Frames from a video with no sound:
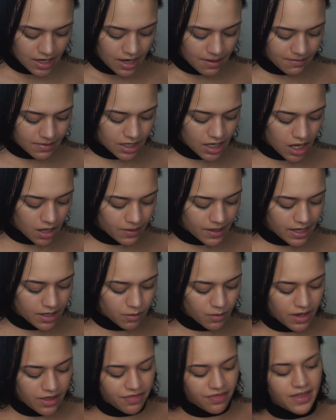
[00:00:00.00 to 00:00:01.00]
gonna go
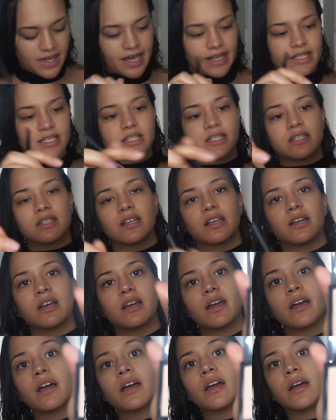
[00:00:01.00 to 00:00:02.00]
in with this
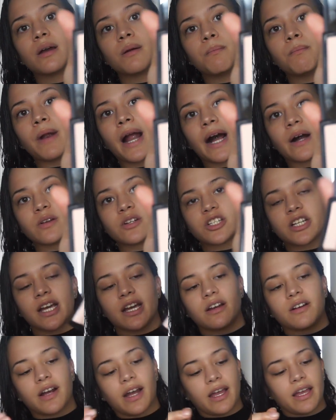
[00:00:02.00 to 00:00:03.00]
brown
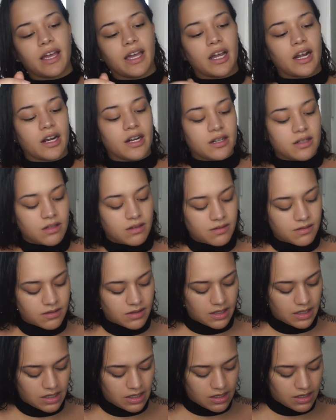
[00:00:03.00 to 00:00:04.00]
shade right here.
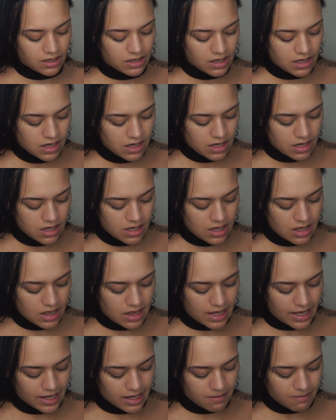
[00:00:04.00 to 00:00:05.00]

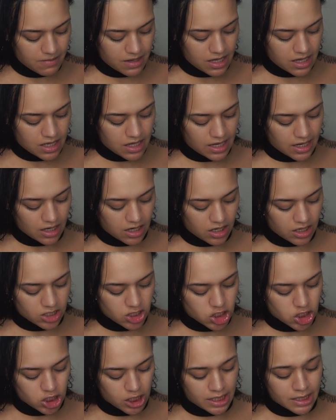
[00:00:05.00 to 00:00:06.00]
That can be like our
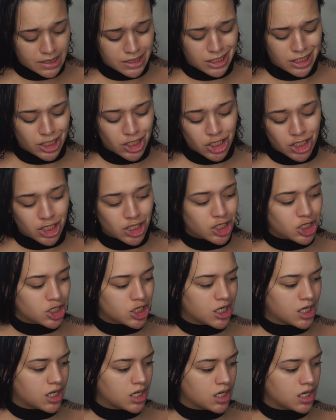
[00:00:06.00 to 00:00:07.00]
transition
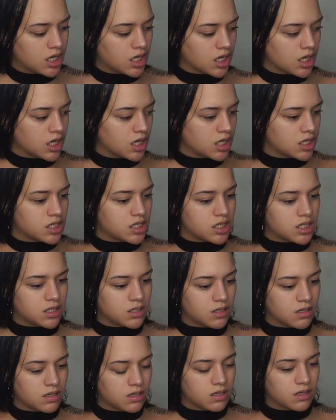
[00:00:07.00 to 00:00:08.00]
shade, I guess.
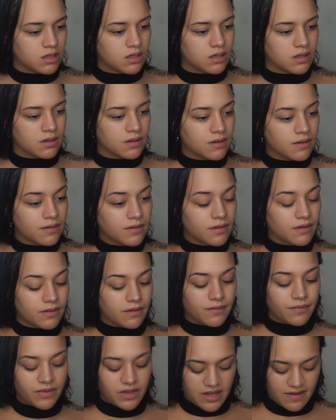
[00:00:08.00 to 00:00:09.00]

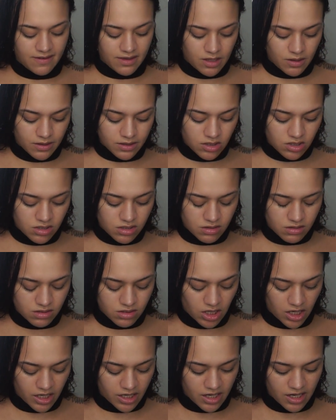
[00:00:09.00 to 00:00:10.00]
Even though it's
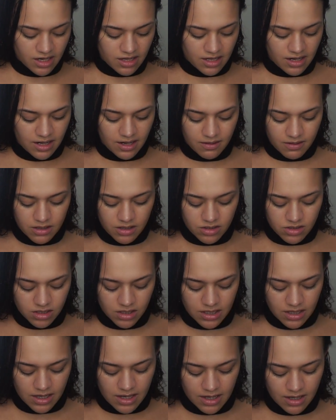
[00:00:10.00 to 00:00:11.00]
darker than I would
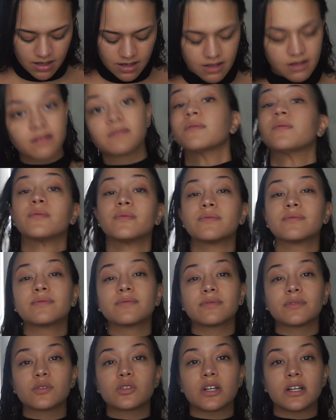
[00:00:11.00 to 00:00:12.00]
usually like
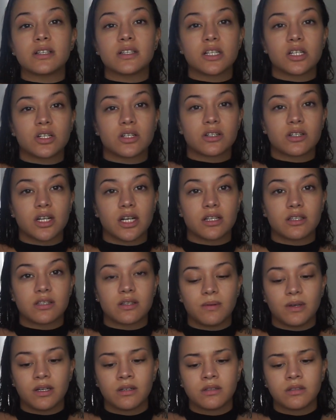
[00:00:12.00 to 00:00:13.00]
transition shades
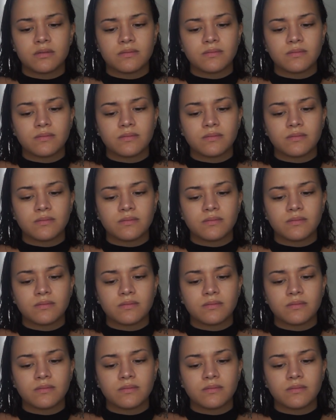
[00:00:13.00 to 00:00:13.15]
to be.